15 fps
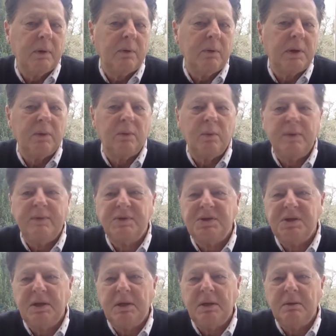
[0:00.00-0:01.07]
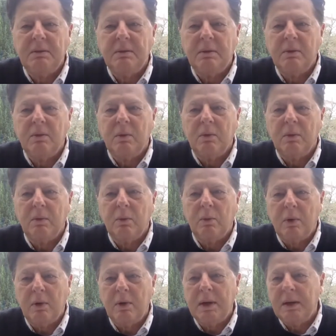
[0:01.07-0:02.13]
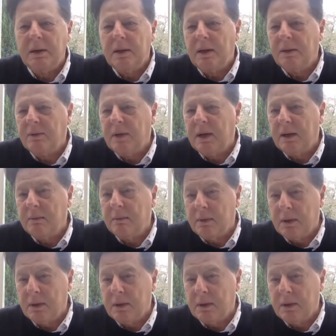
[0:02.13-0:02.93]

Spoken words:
that we've seen work in other